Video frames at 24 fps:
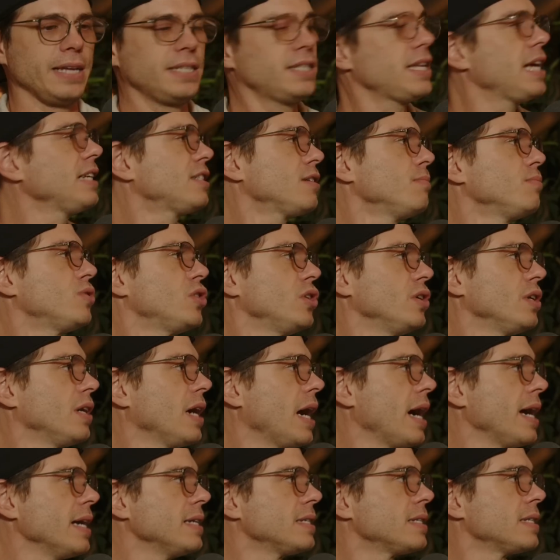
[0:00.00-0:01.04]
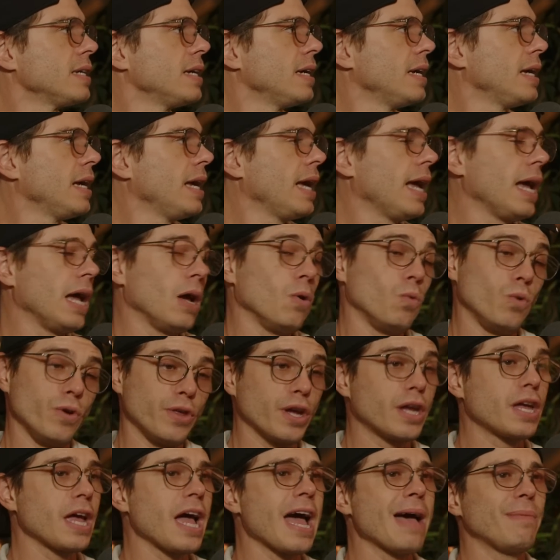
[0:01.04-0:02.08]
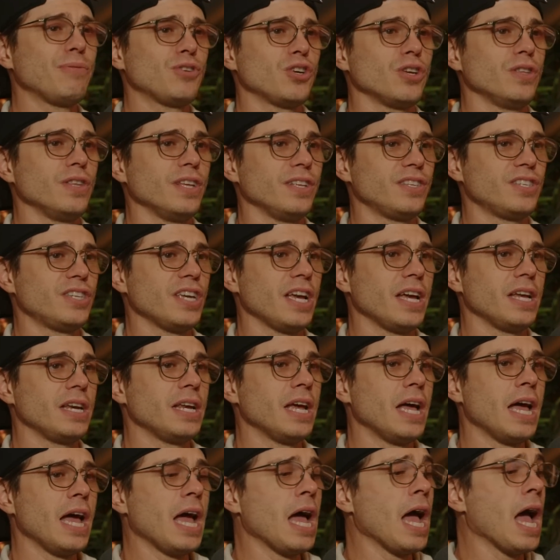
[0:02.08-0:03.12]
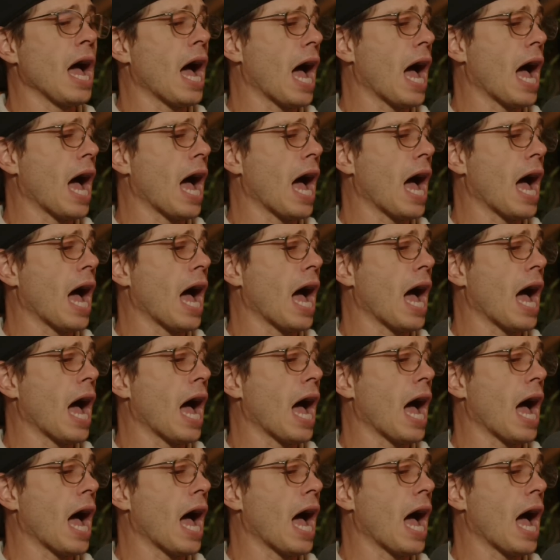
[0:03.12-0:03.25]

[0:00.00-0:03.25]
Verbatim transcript: I sent them to you guys with a caption that said, "What?